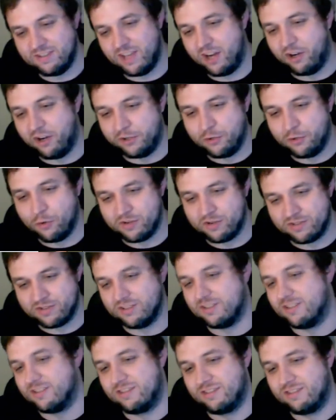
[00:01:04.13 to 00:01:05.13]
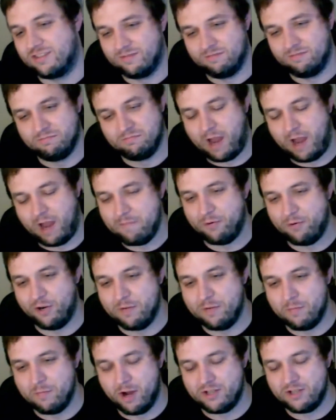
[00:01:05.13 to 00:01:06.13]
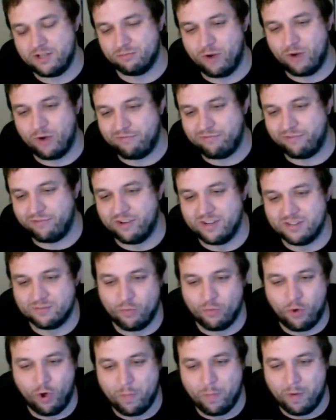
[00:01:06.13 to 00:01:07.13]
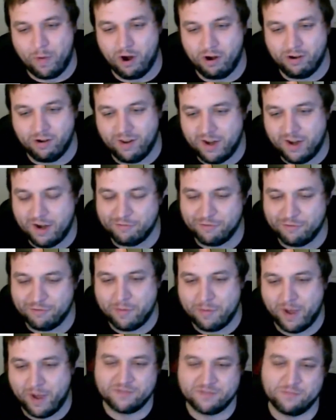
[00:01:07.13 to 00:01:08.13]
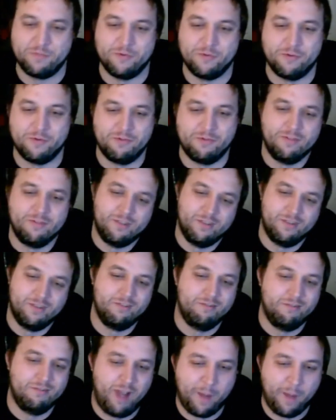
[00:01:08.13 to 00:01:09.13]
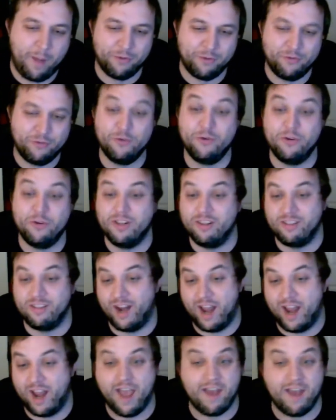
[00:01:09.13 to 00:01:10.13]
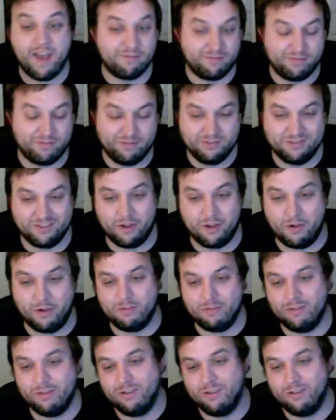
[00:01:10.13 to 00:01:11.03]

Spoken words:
centered courses, I pretty much reference Walmart at every possible opportunity that I have. So